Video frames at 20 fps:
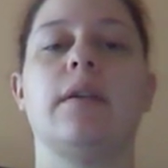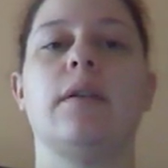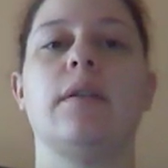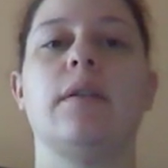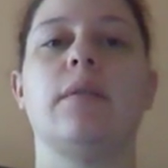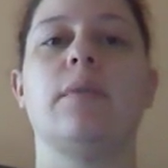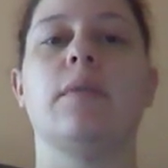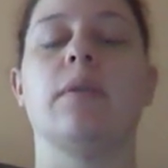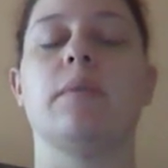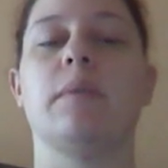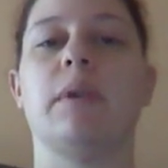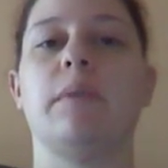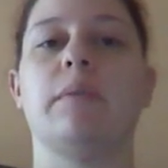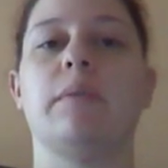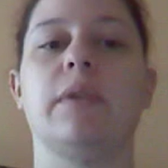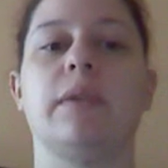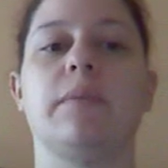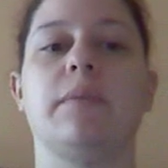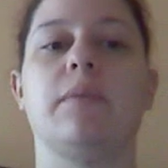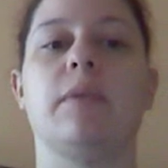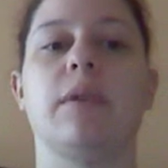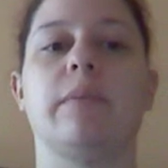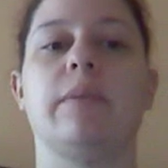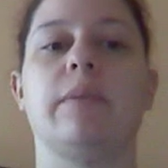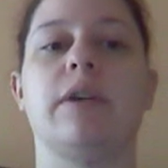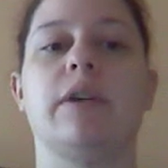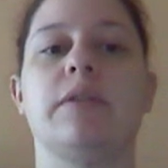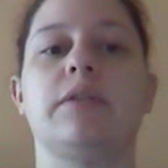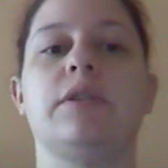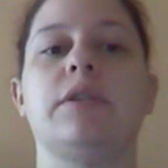or one with
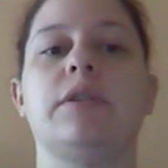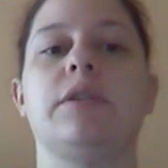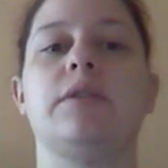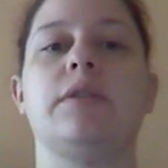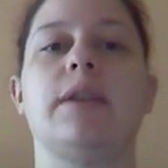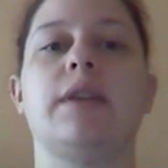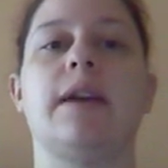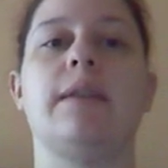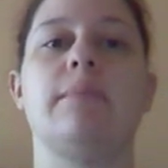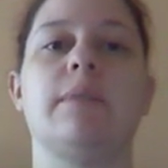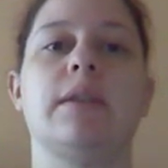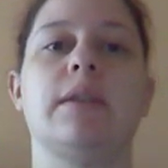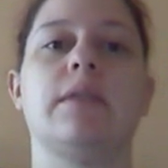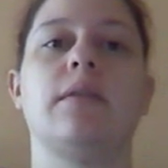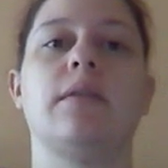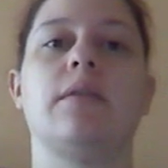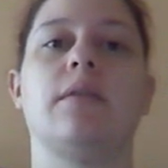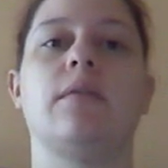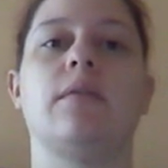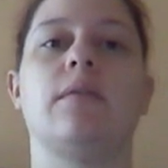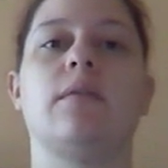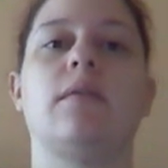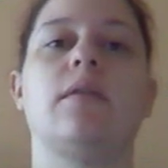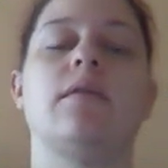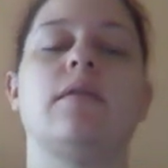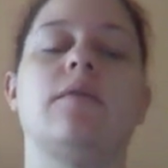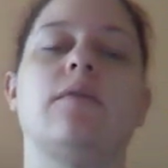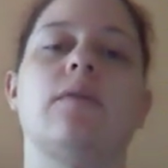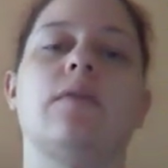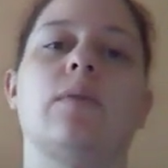warmers, you type in the code
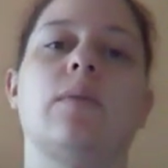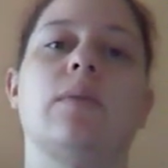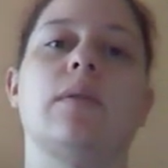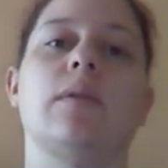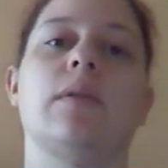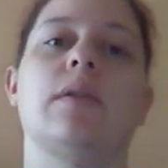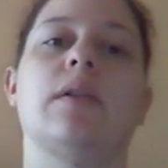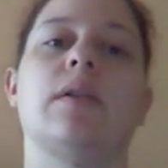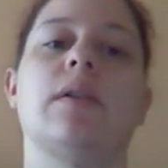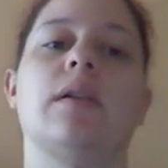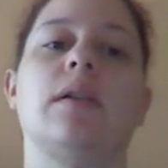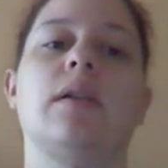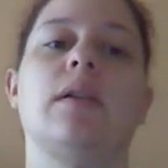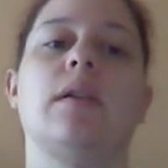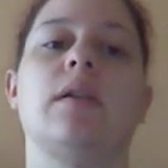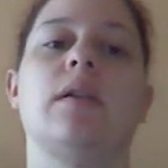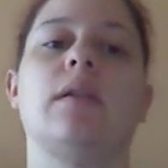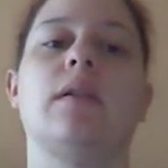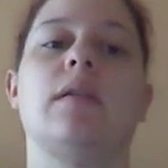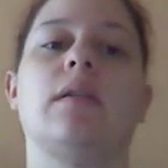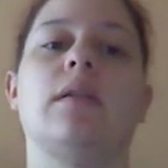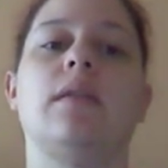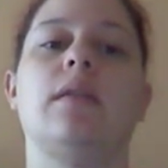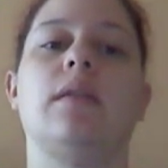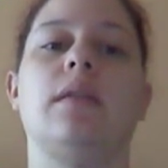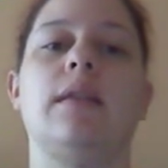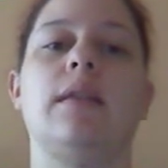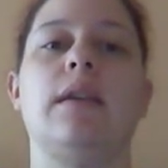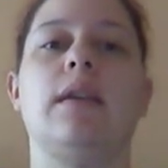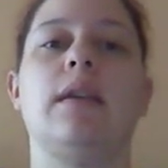for
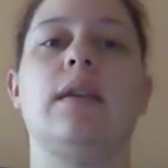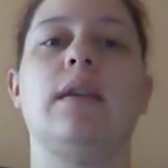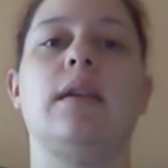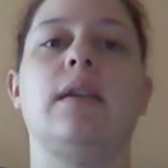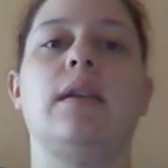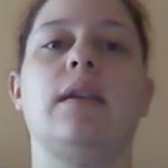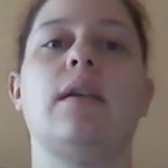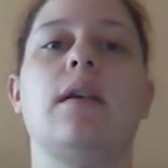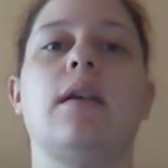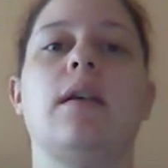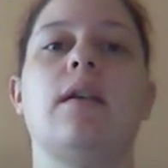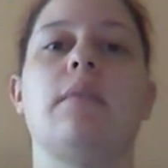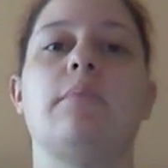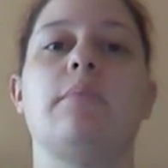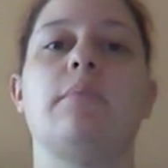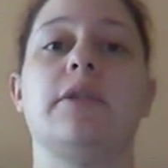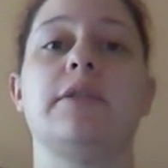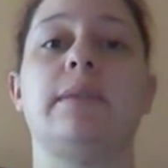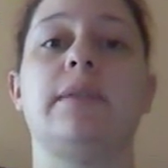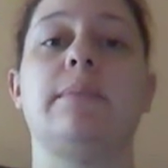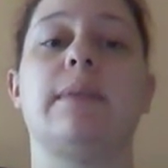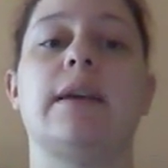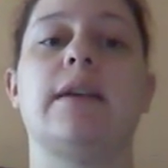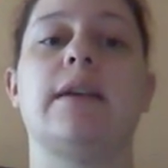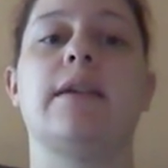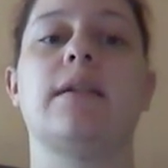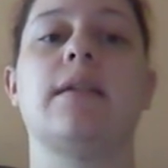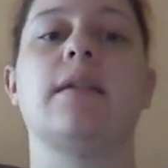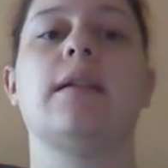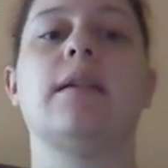the
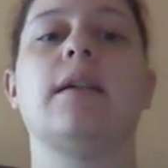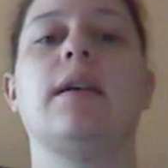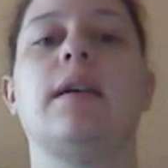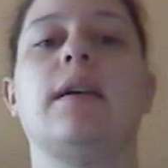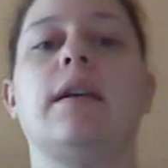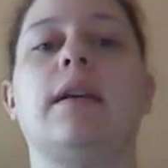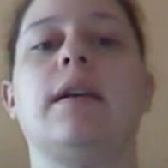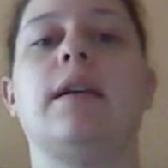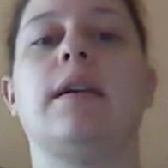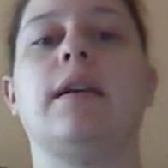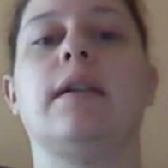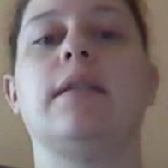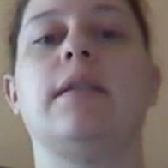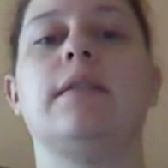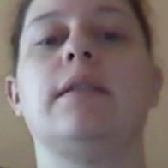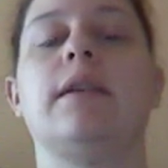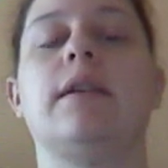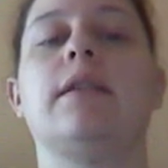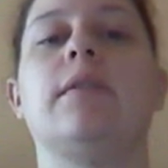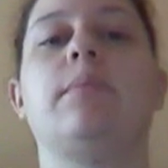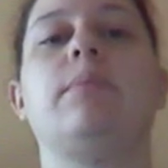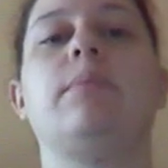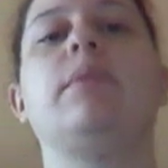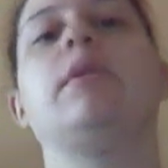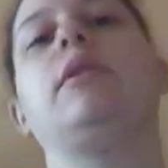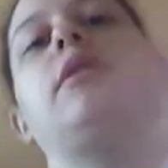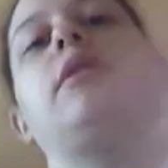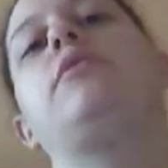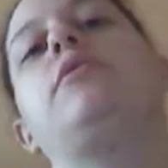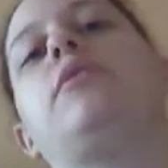multi-pack and it'll pull
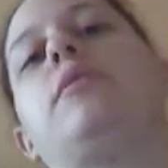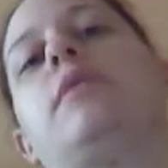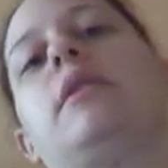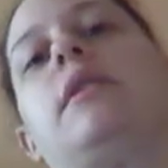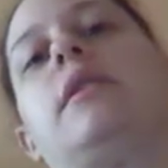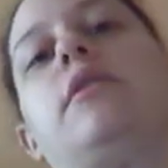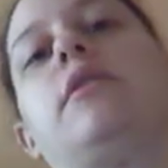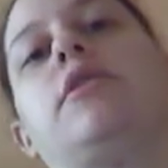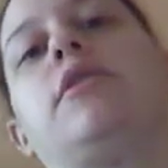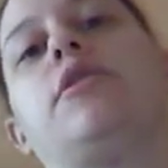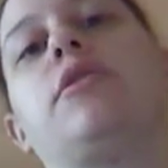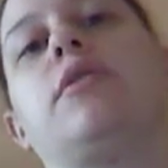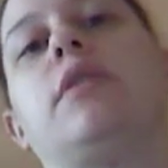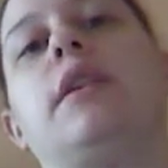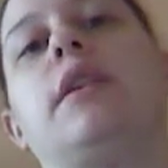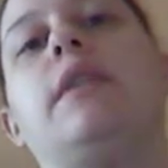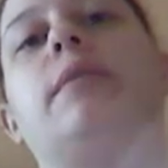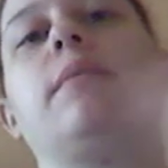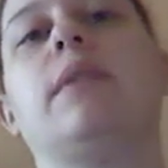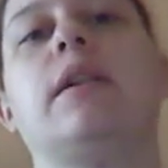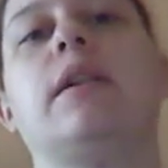you to another screen where